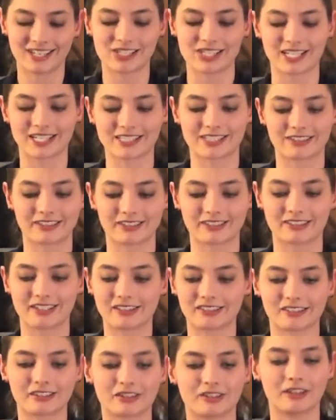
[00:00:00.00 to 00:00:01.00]
Shake until it's
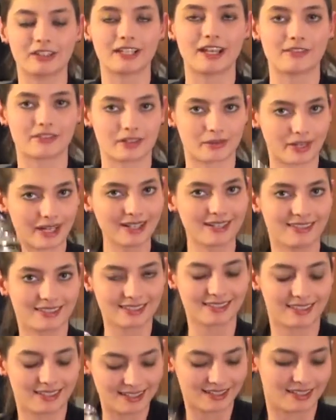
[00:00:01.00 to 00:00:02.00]
nice and cold everywhere.
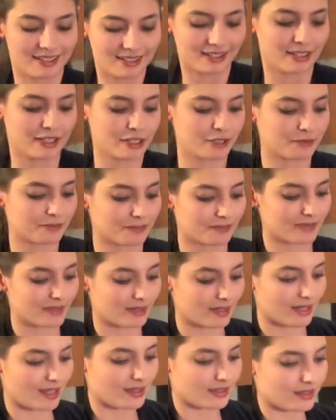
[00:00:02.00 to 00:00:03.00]

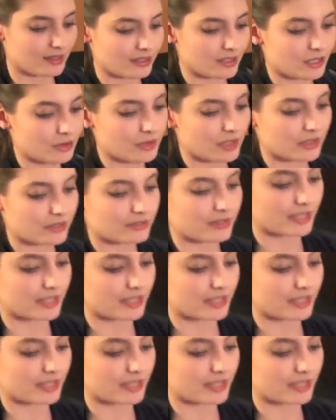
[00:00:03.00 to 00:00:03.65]
And then you are